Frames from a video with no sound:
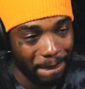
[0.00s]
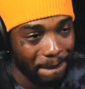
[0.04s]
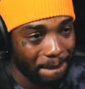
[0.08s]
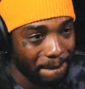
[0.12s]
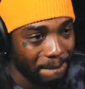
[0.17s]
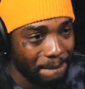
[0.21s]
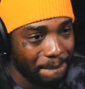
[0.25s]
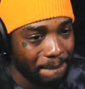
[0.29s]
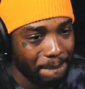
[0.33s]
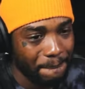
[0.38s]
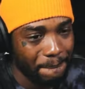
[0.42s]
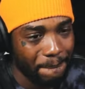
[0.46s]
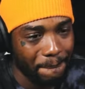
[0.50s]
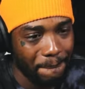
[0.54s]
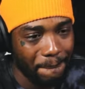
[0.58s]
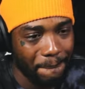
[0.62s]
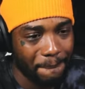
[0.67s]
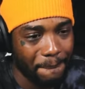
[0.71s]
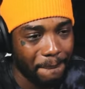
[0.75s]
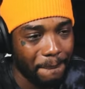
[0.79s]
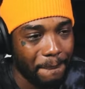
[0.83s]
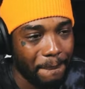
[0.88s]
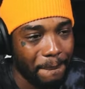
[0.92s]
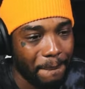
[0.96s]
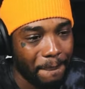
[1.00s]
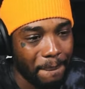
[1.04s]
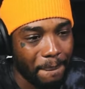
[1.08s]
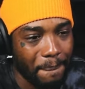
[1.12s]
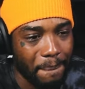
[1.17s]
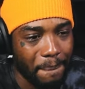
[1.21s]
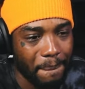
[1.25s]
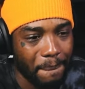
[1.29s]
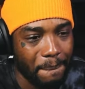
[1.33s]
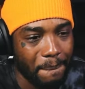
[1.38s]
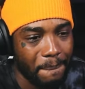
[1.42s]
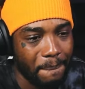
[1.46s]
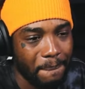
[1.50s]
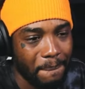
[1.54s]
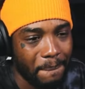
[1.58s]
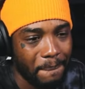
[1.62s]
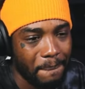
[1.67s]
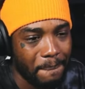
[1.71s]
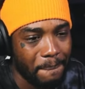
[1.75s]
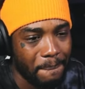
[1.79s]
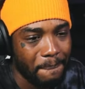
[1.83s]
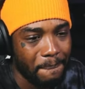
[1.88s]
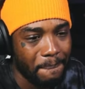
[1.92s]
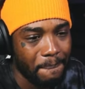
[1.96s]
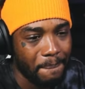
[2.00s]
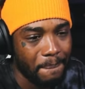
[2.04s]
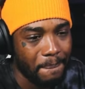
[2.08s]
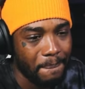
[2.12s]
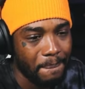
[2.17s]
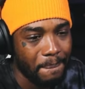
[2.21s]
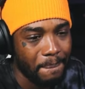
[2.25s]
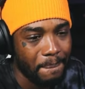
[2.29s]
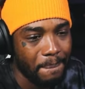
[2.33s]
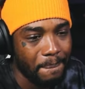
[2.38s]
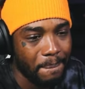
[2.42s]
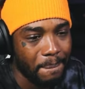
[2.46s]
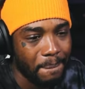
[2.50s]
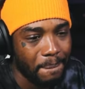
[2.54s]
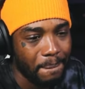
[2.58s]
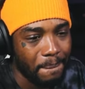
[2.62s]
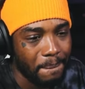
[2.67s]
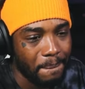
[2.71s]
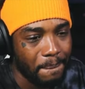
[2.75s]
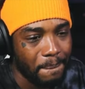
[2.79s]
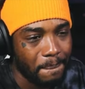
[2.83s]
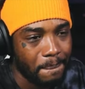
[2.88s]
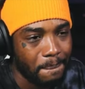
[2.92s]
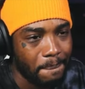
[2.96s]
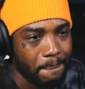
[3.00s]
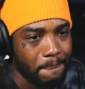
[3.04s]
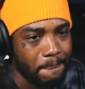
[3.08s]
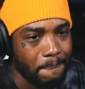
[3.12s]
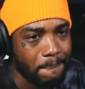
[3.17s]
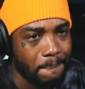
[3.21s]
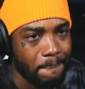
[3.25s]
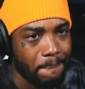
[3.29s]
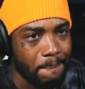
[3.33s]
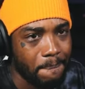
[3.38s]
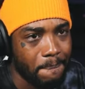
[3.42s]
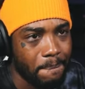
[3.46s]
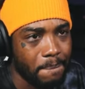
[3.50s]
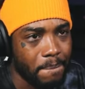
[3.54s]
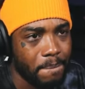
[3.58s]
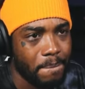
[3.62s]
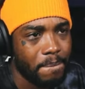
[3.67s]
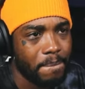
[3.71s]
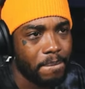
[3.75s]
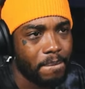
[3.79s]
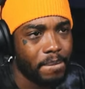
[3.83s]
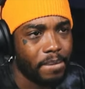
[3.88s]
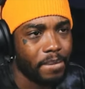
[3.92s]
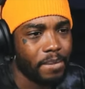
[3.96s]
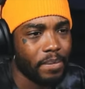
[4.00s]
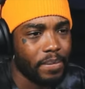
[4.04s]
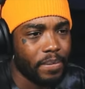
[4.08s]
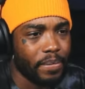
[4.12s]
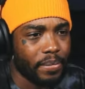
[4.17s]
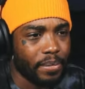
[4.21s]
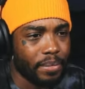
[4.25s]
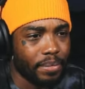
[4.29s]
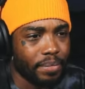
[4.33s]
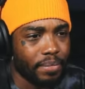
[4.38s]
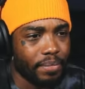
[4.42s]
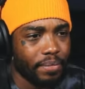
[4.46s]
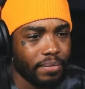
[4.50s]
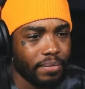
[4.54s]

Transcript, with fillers: him in, on his back here in the third quarter. He has been on an